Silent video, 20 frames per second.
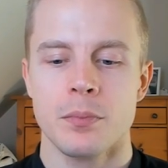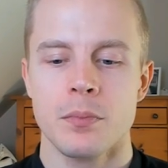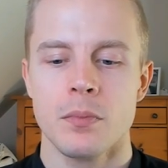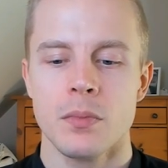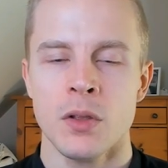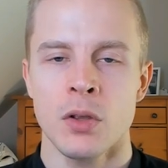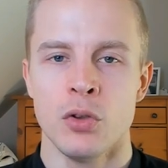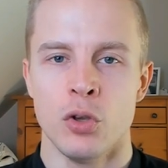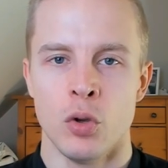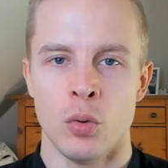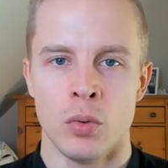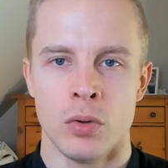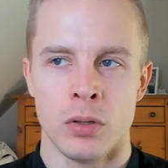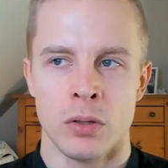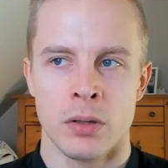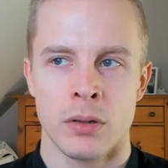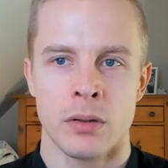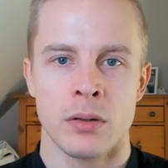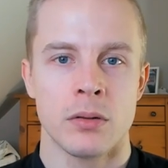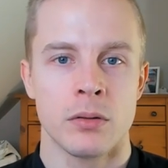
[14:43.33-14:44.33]
you
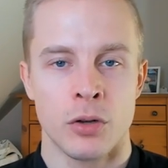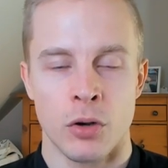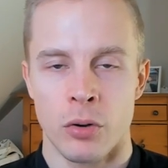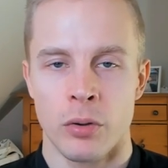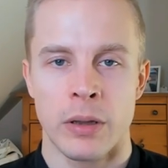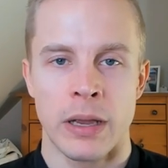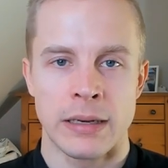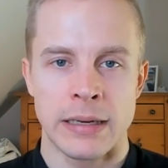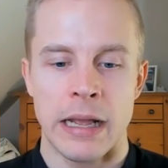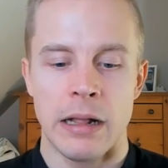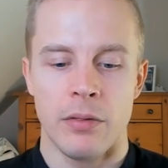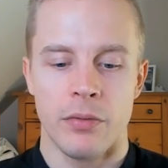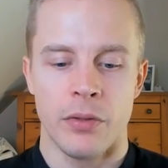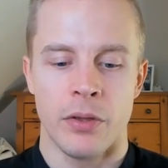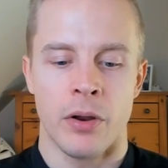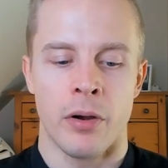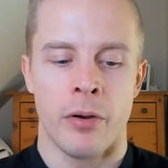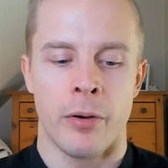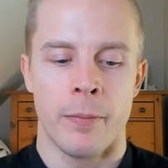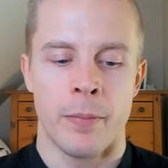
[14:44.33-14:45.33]
will you know get
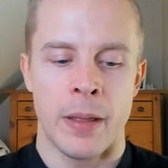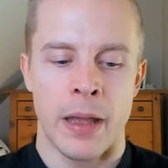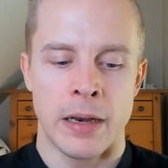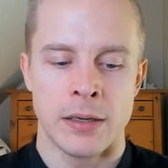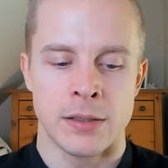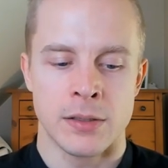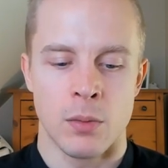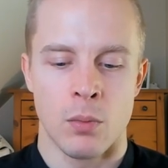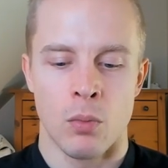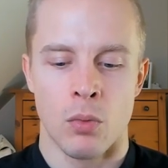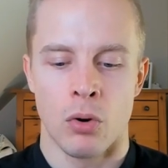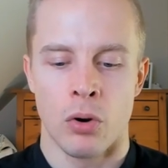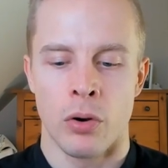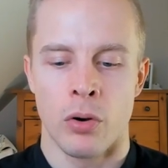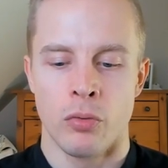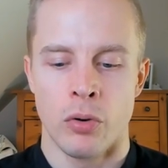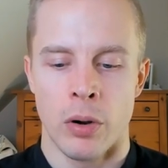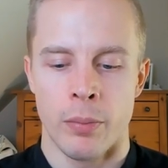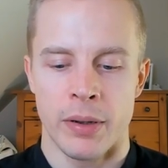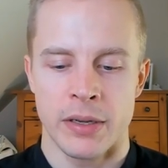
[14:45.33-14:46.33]
healthier and more
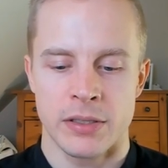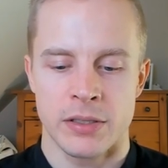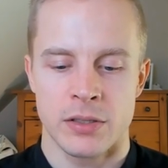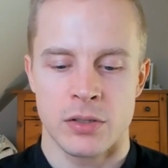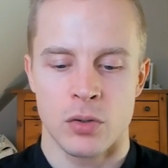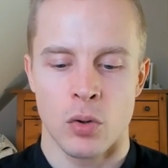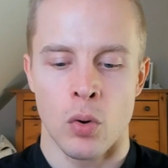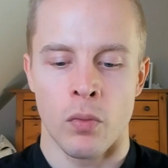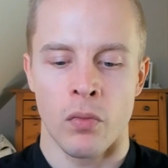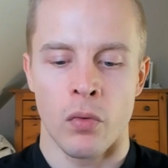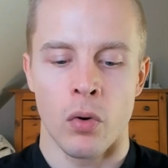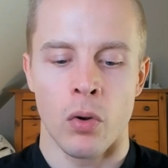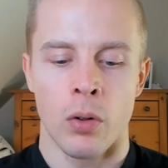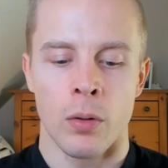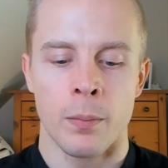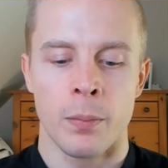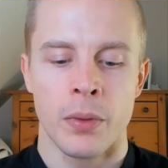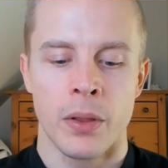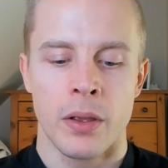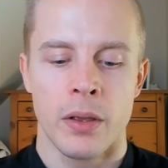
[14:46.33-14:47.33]
robust
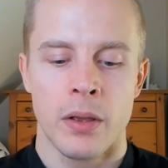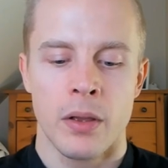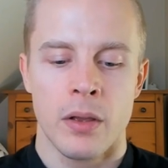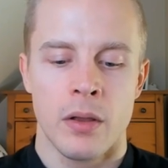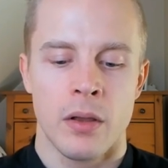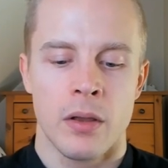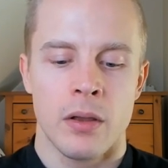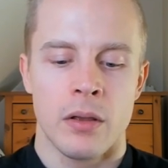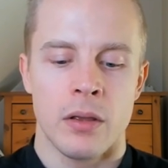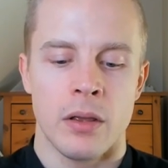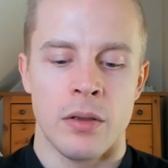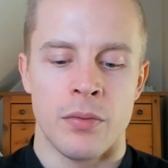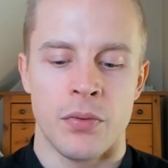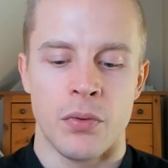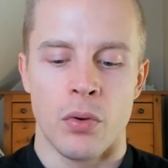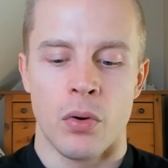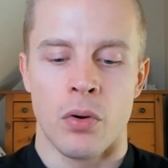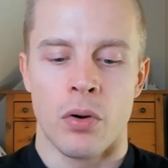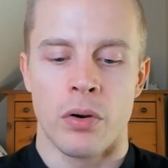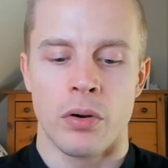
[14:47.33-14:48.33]
overall if
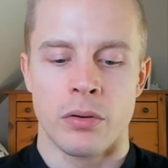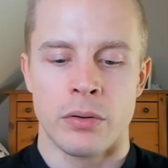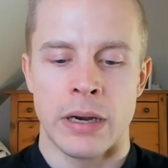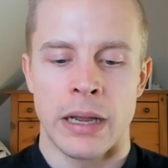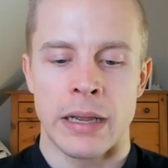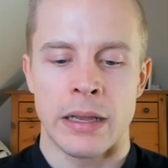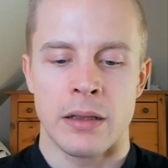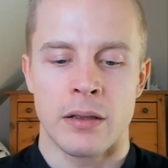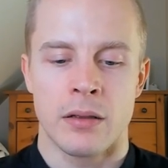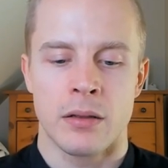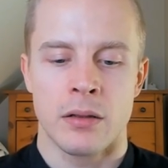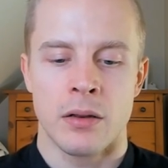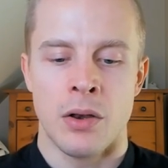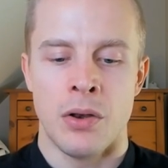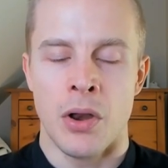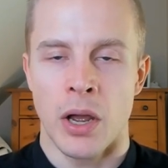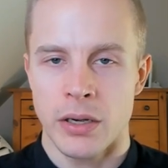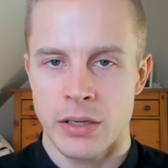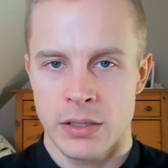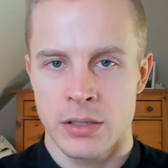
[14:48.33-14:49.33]
you're like
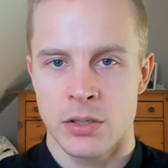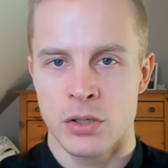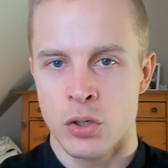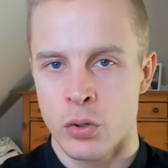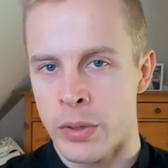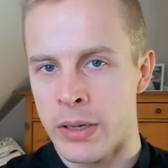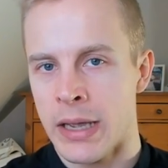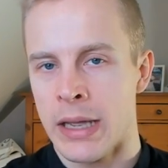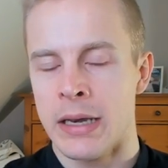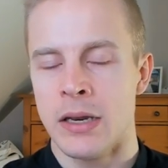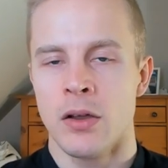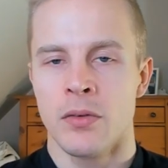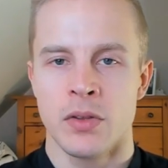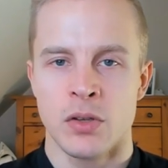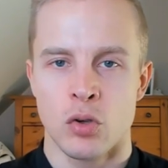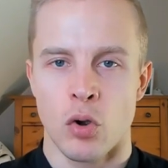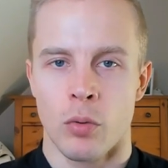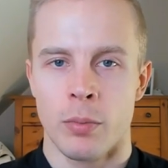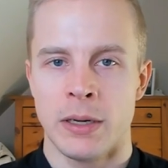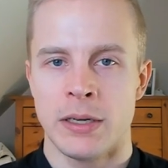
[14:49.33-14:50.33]
not doing any of
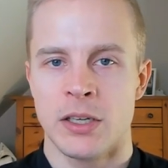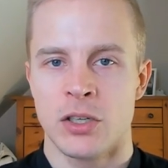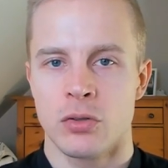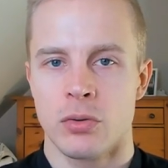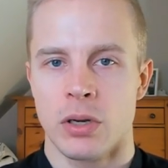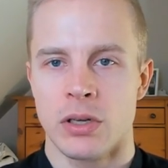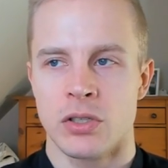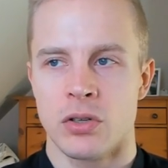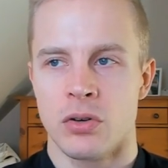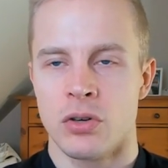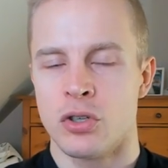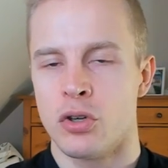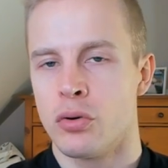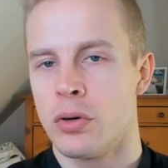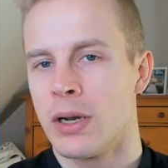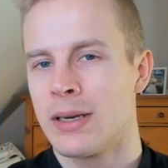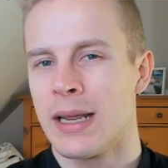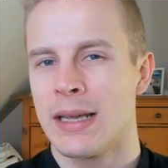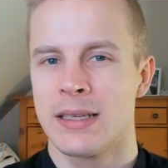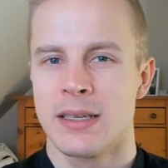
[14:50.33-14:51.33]
these hormetic stressors, you're
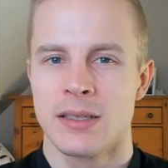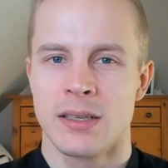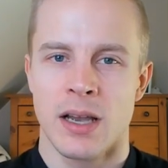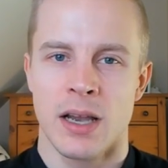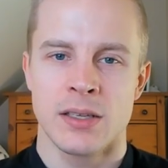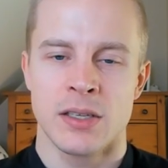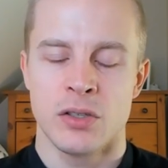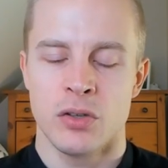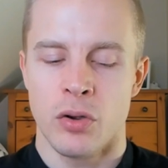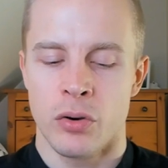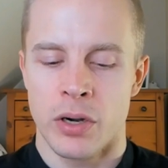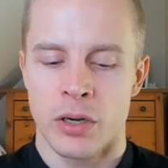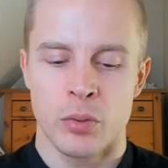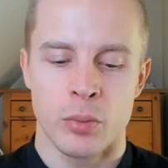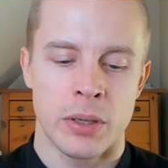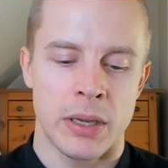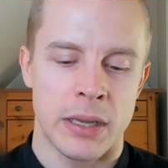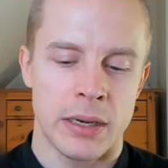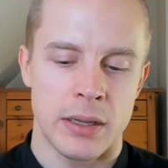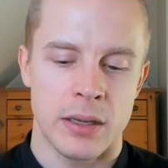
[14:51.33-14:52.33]
not exercising, you're not
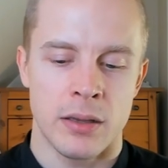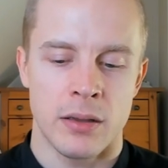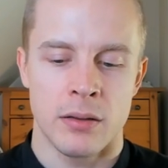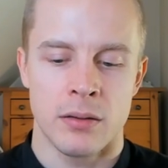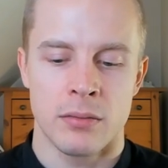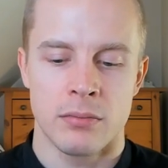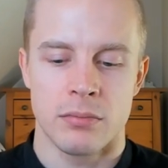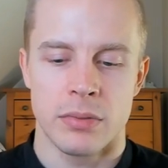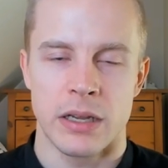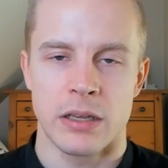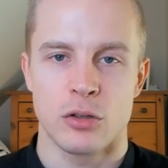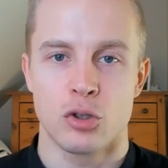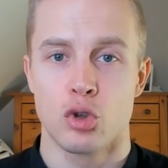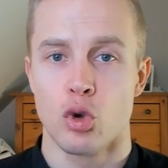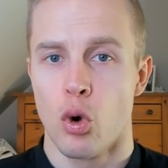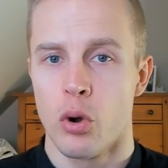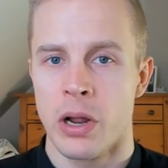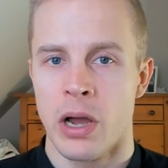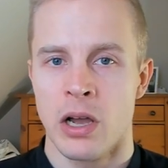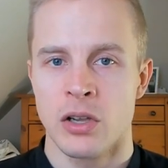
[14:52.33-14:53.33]
doing any like
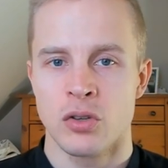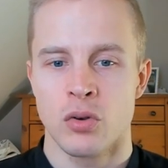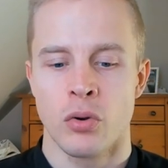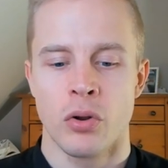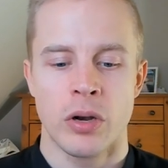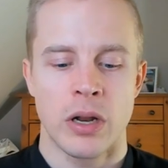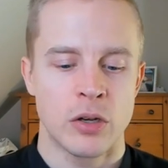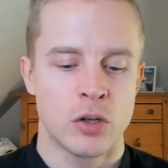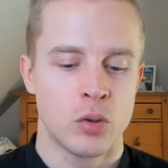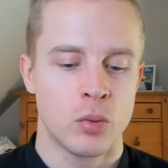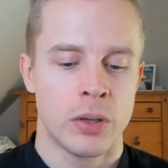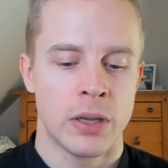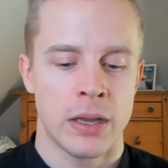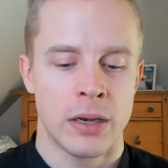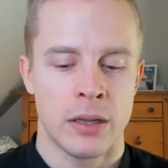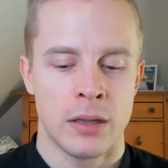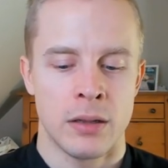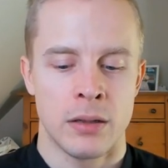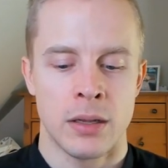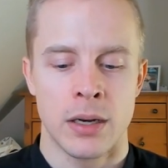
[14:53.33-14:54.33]
saunas or you're not doing
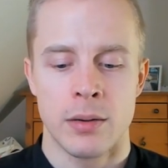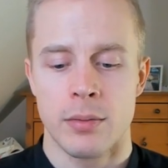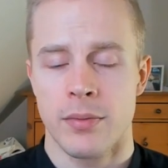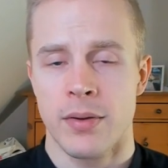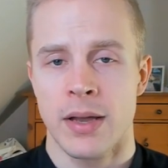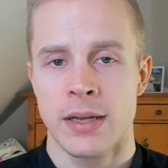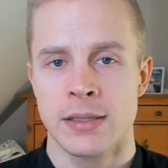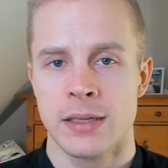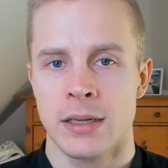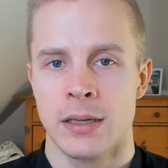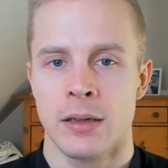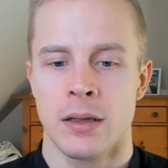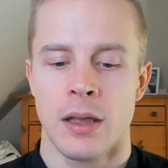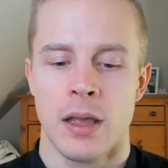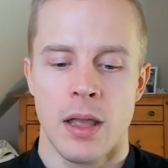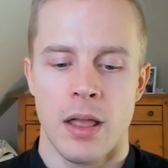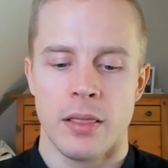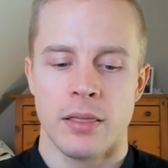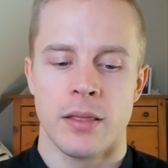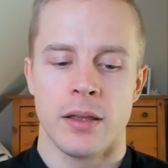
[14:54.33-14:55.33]
any intermittent fasting,
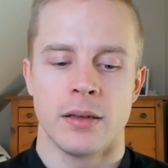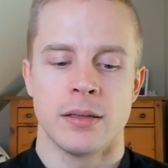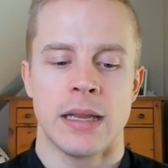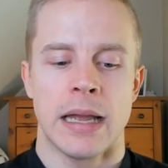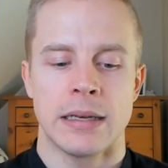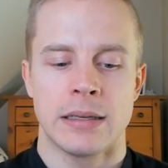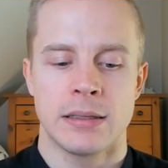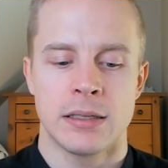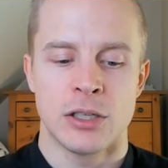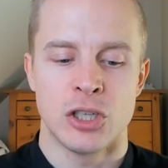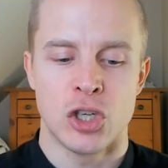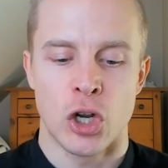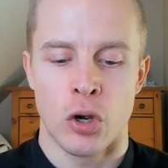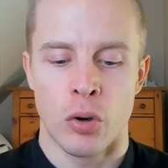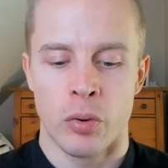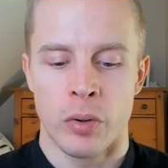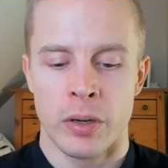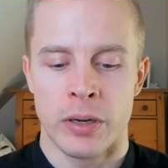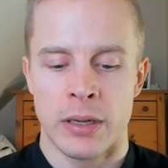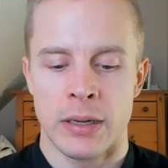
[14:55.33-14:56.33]
then that
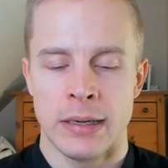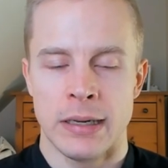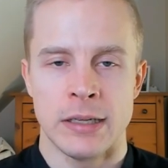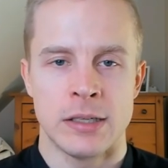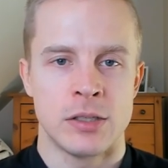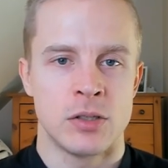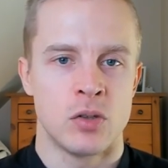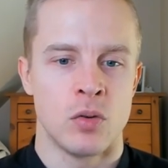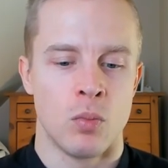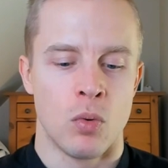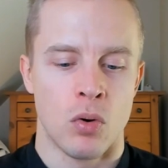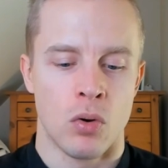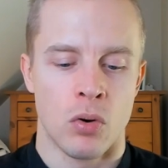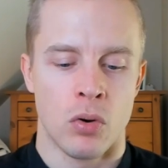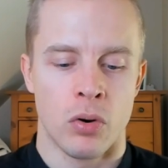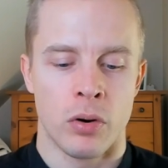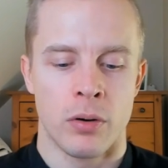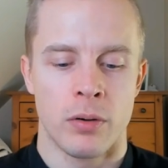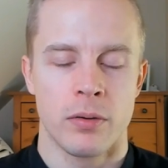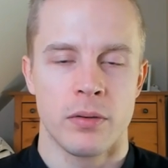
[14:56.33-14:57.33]
generally leads to
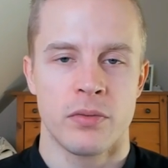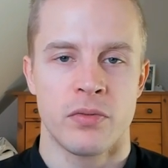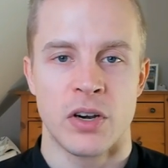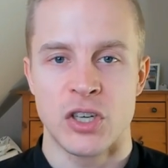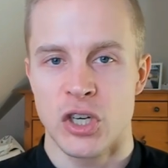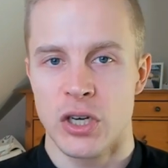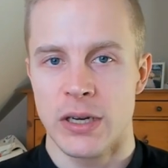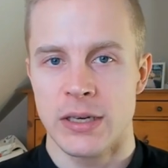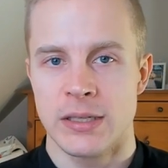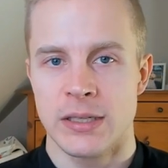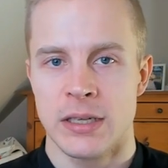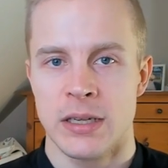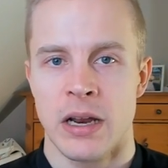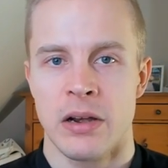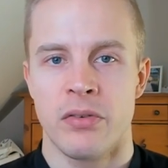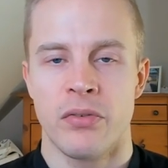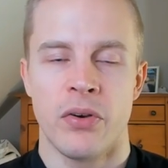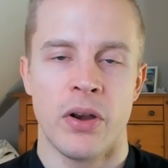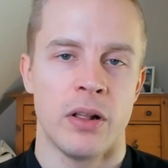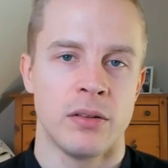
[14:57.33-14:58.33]
more fragility and
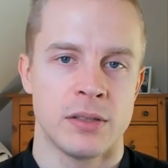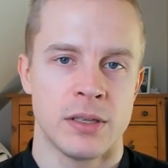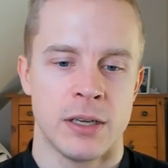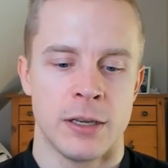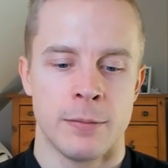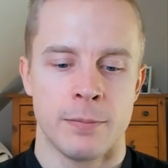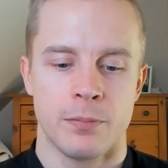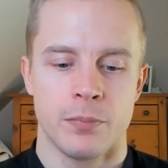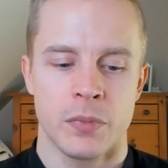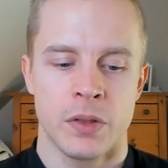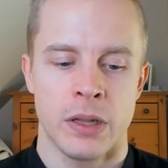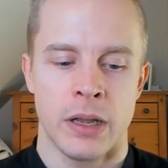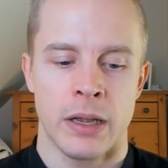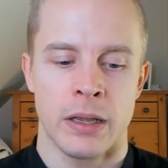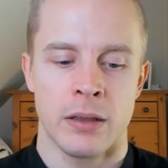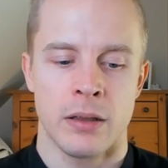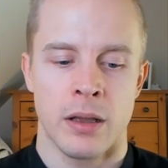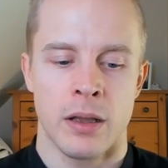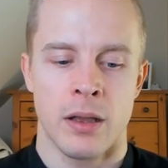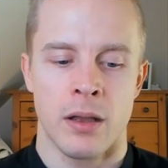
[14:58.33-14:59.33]
frailty.
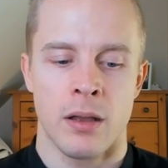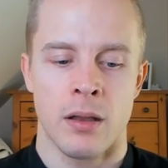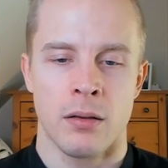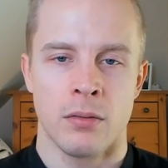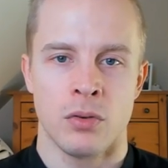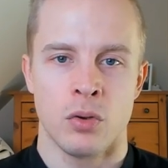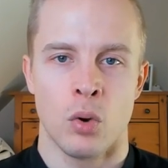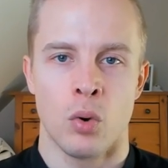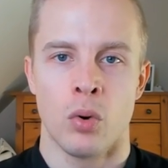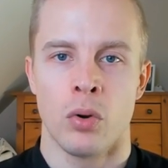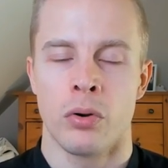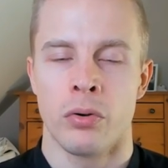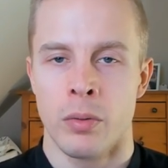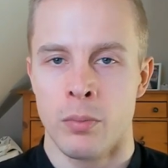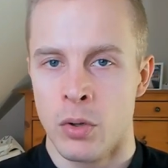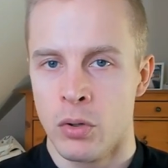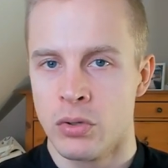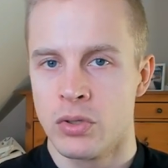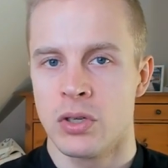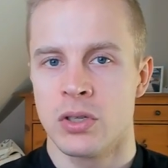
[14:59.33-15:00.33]
Like uh, your
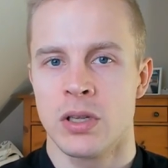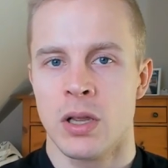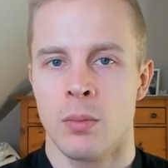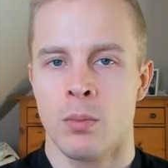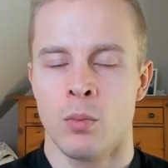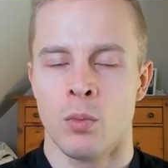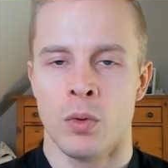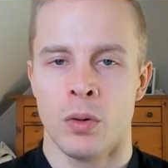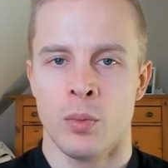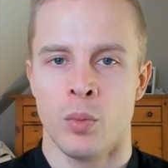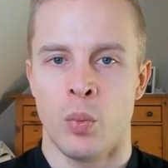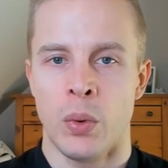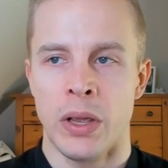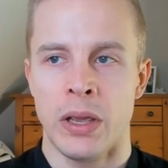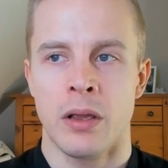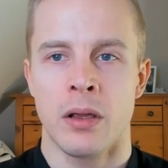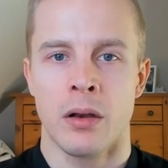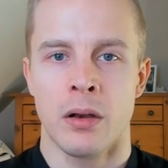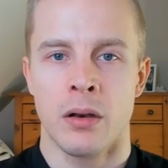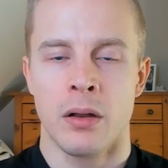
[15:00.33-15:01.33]
immune system will
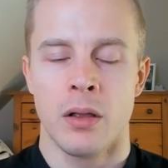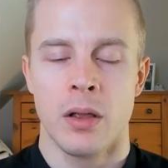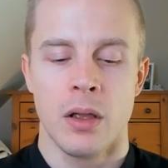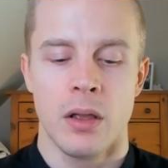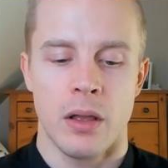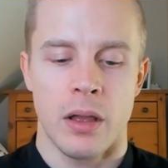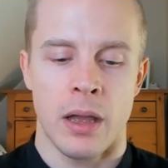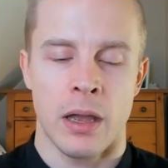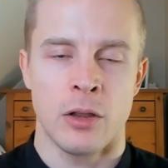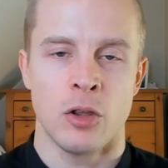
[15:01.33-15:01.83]
weaken uh, your,